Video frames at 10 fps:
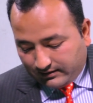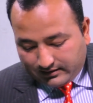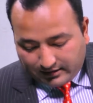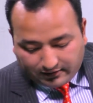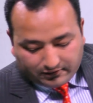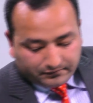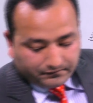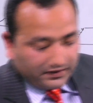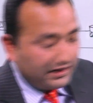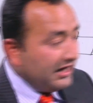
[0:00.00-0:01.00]
Now
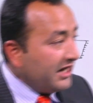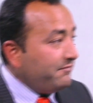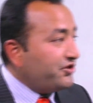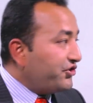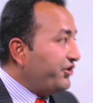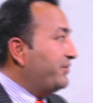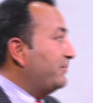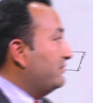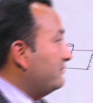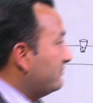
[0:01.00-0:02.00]
let me show you